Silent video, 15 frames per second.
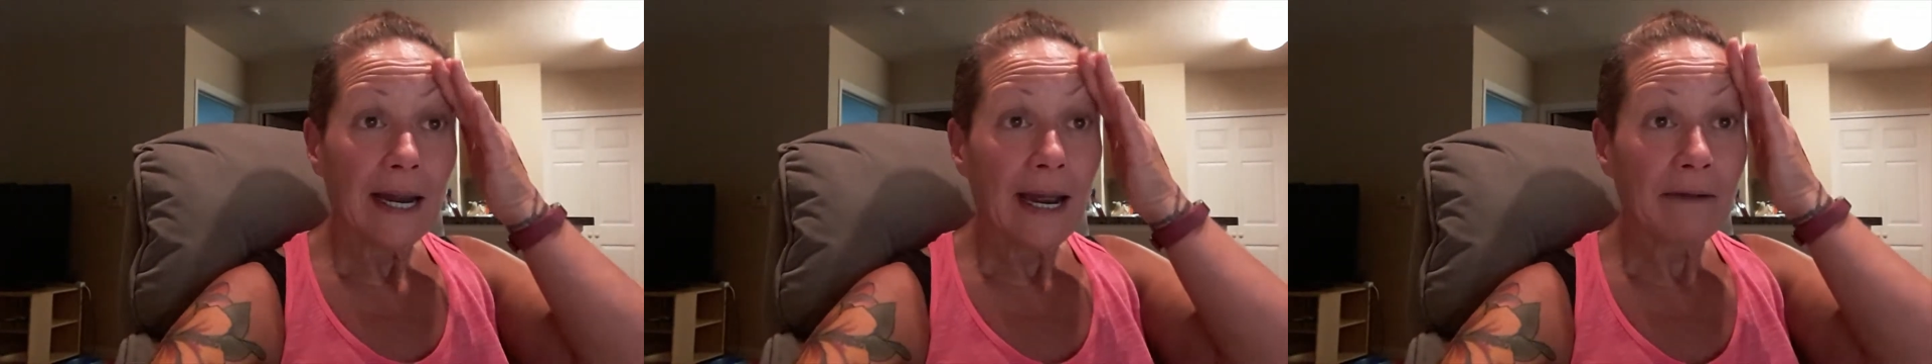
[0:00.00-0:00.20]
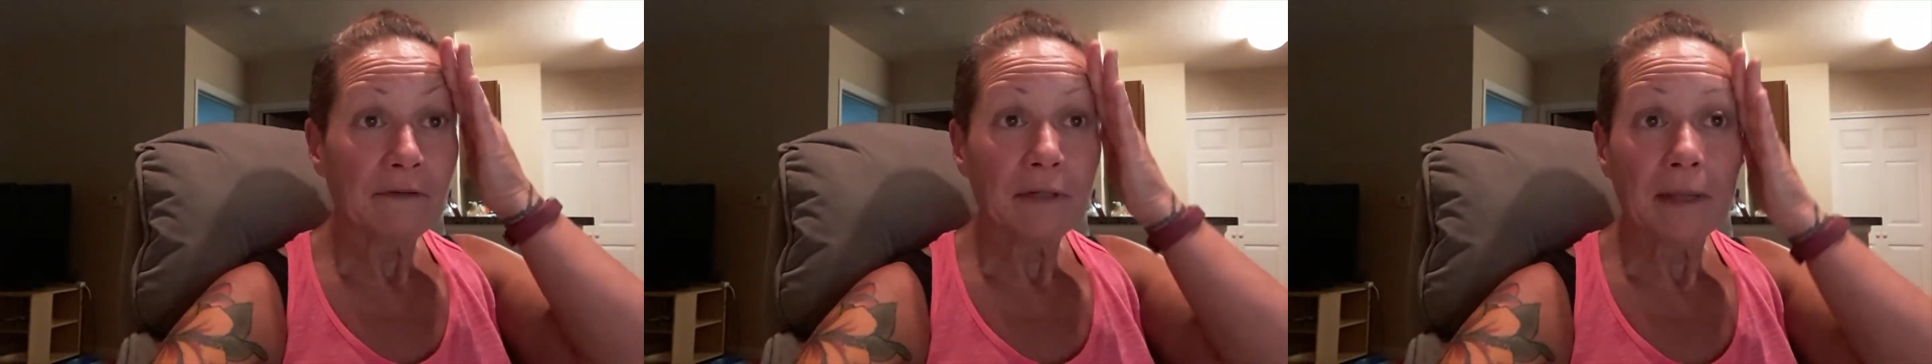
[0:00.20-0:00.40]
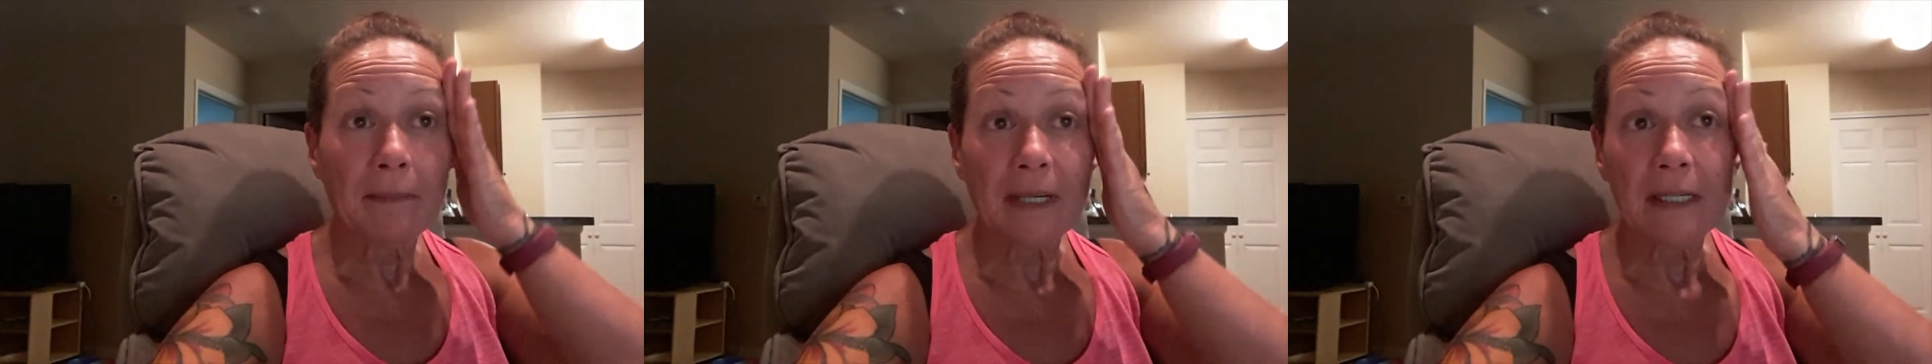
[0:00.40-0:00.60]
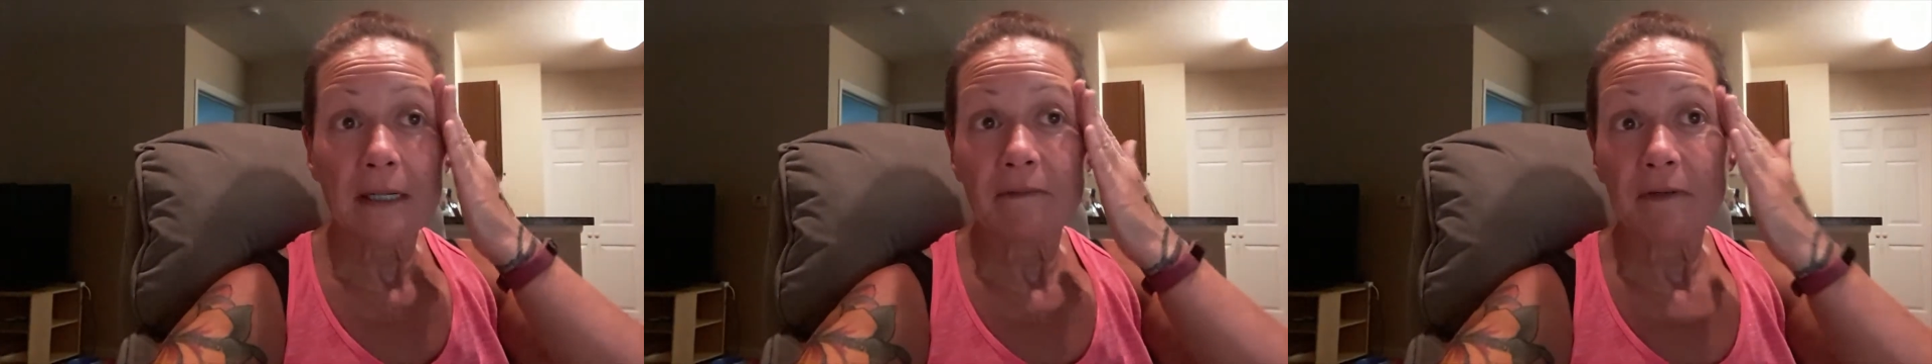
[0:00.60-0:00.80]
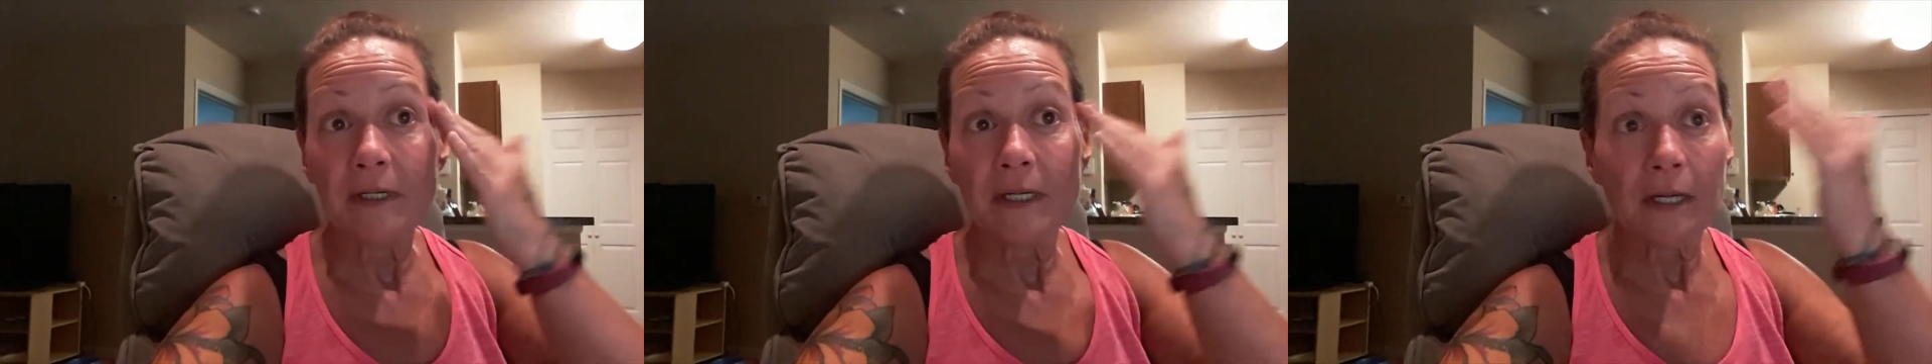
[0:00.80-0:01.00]
after I made the
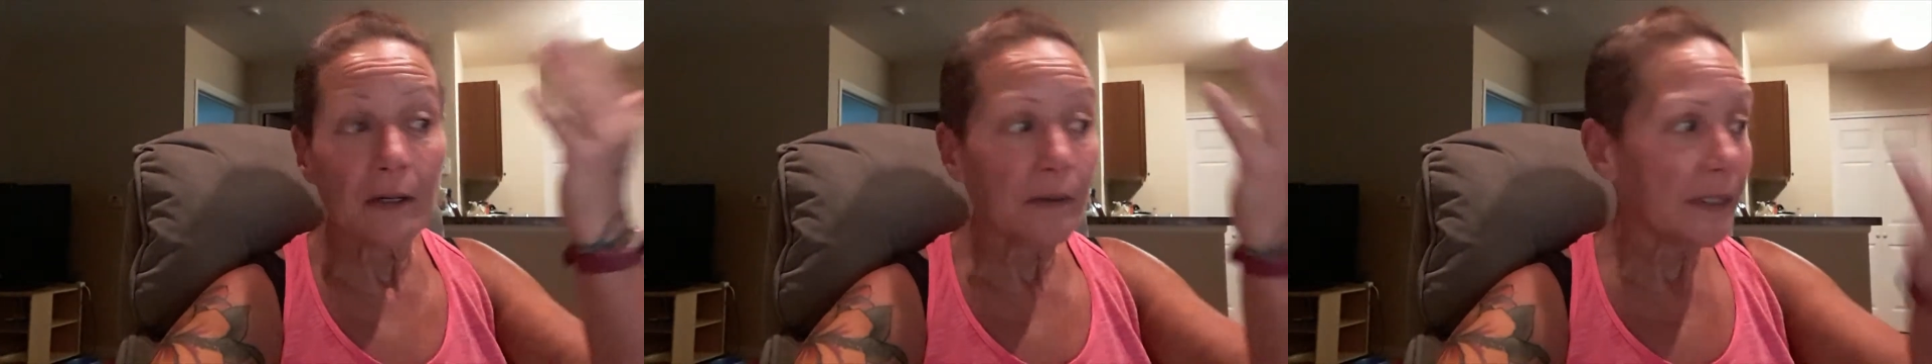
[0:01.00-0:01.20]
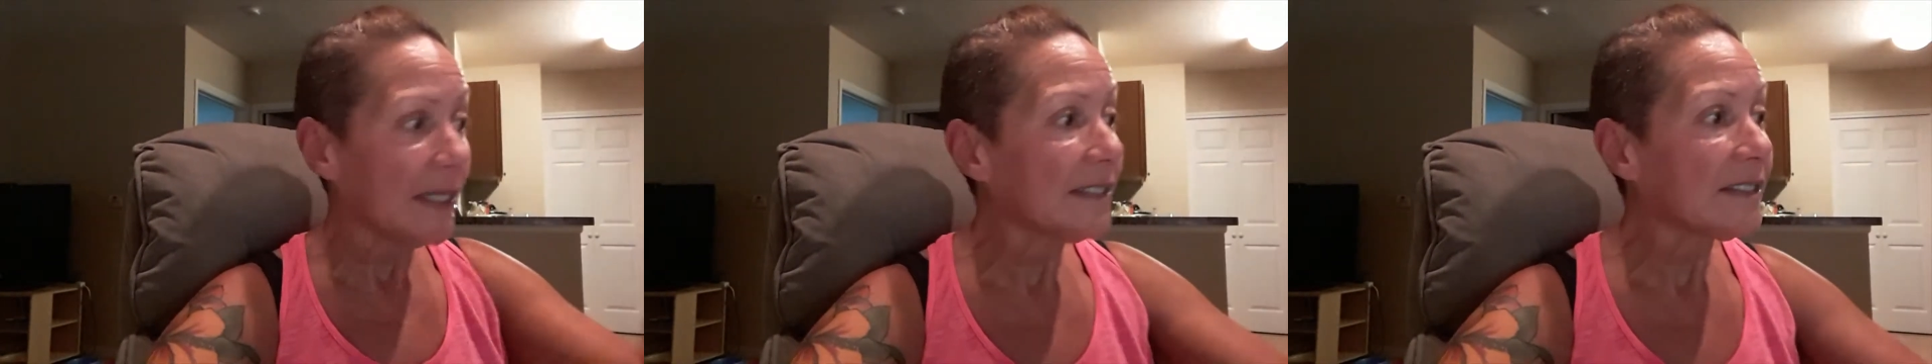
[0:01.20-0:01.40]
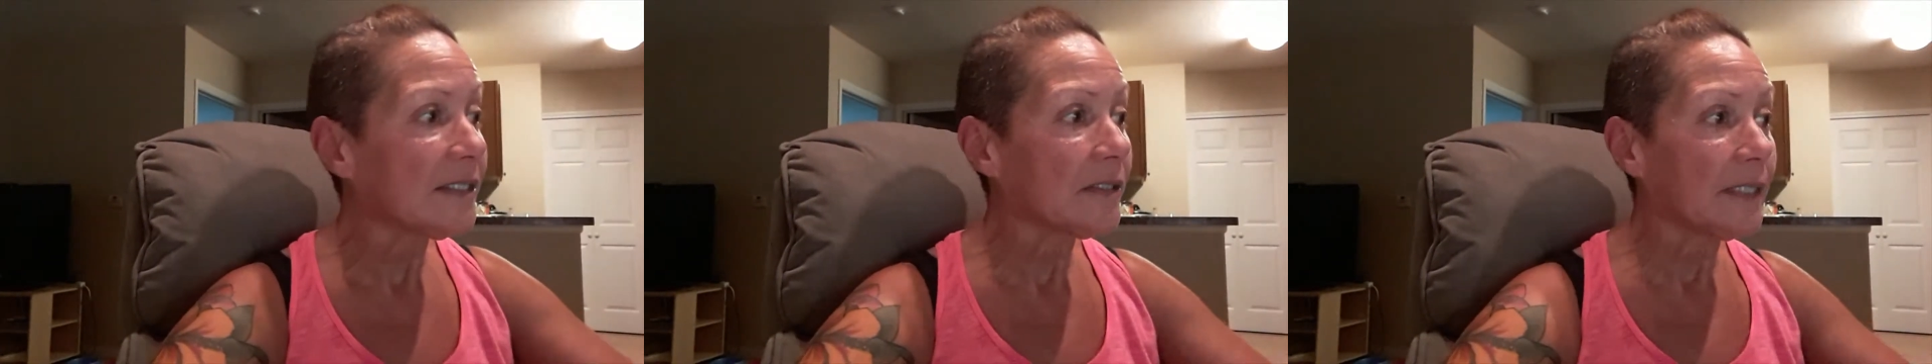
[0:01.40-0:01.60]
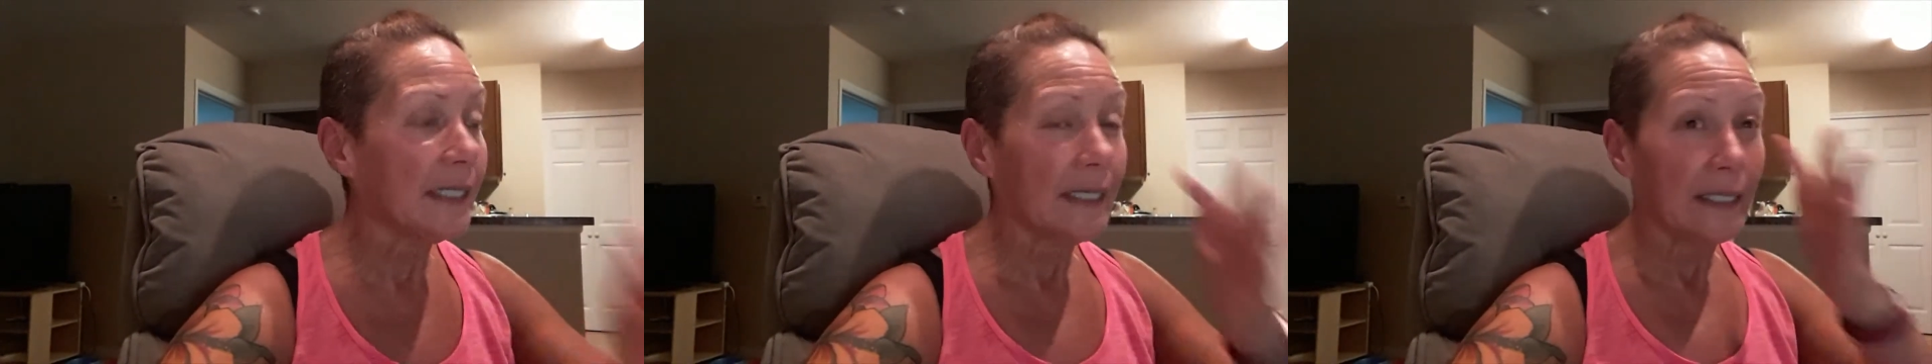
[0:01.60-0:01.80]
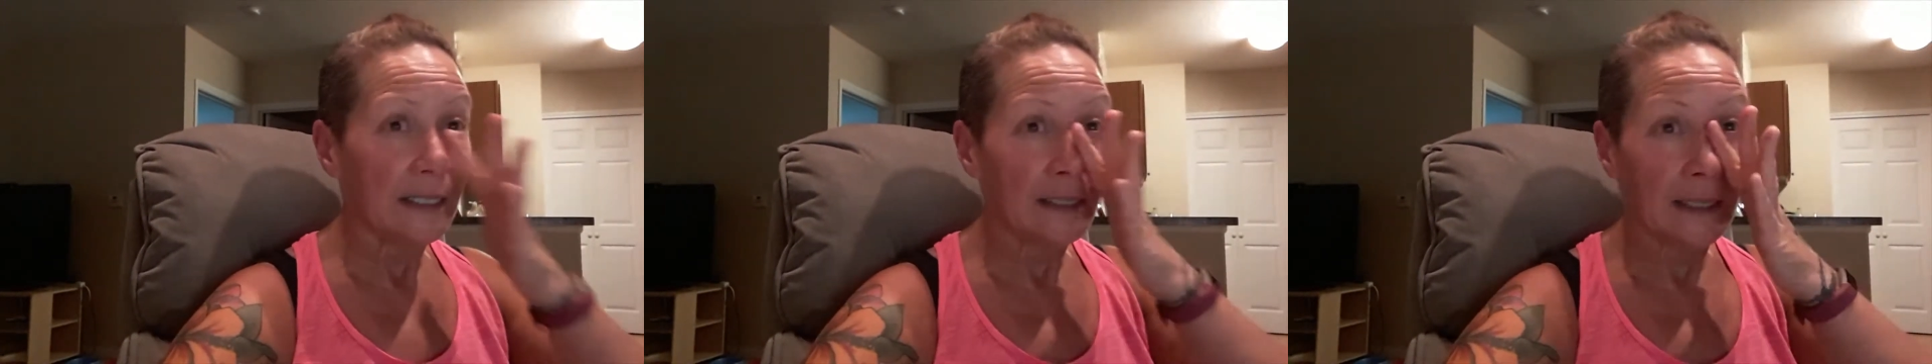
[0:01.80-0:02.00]
video
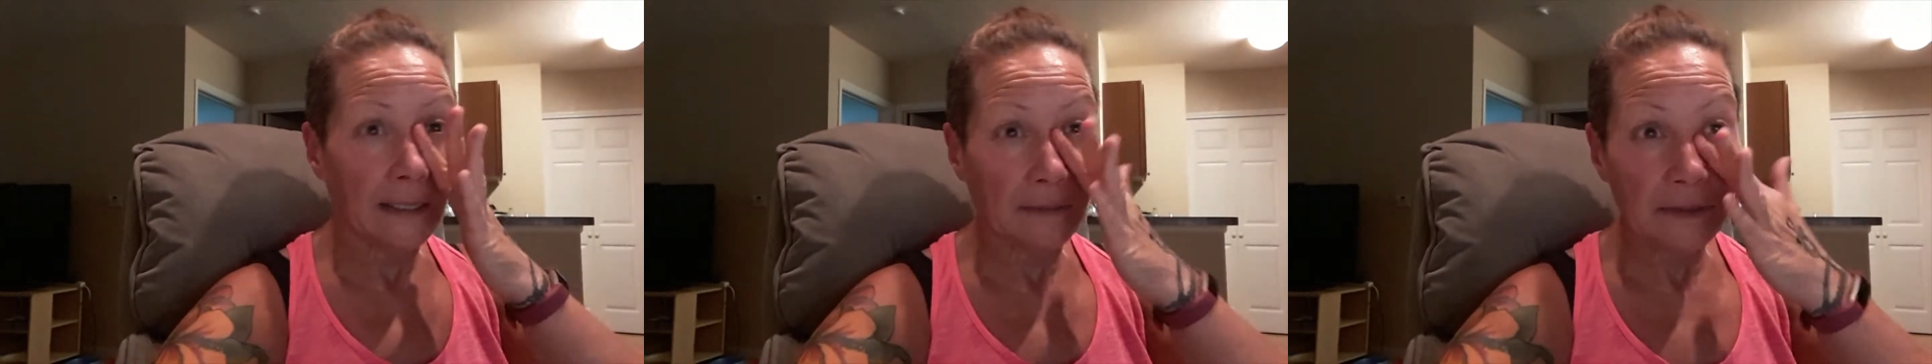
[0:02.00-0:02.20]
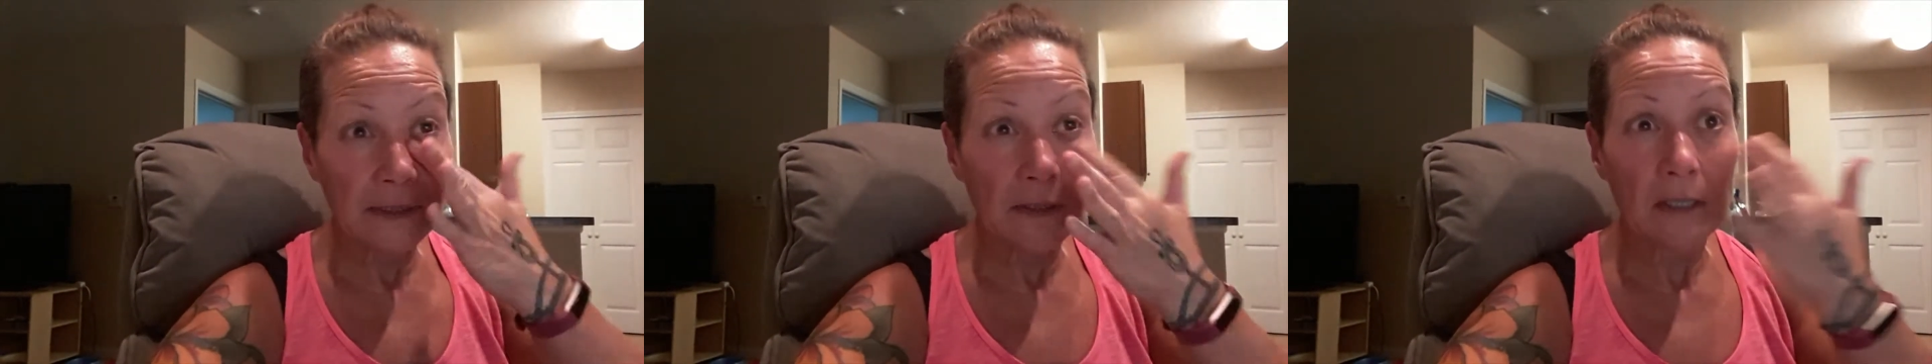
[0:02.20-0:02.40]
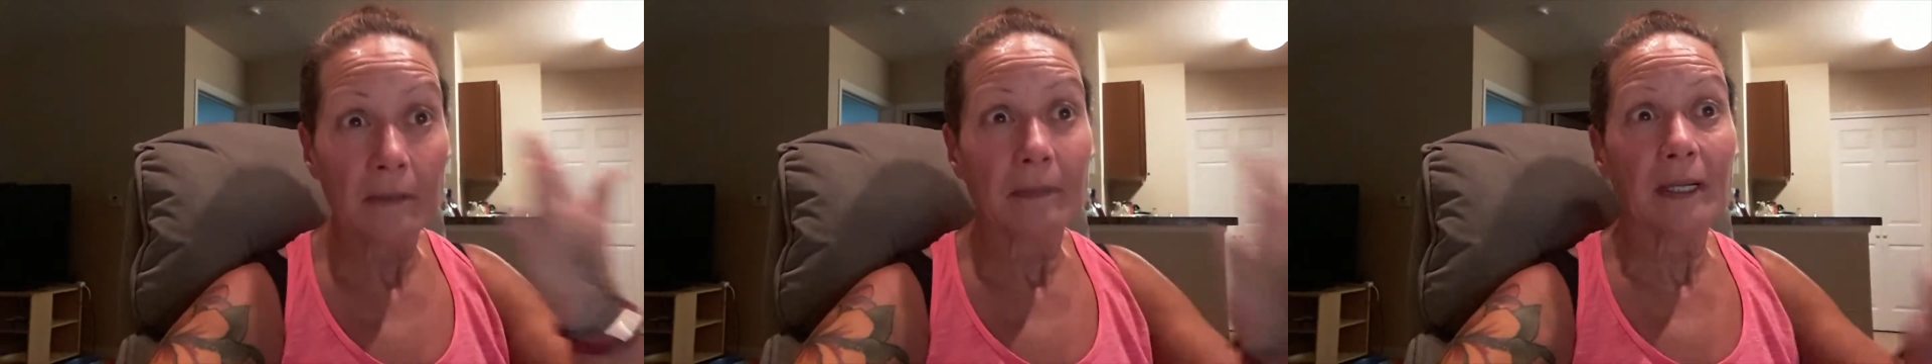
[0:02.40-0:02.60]
yesterday and I was talking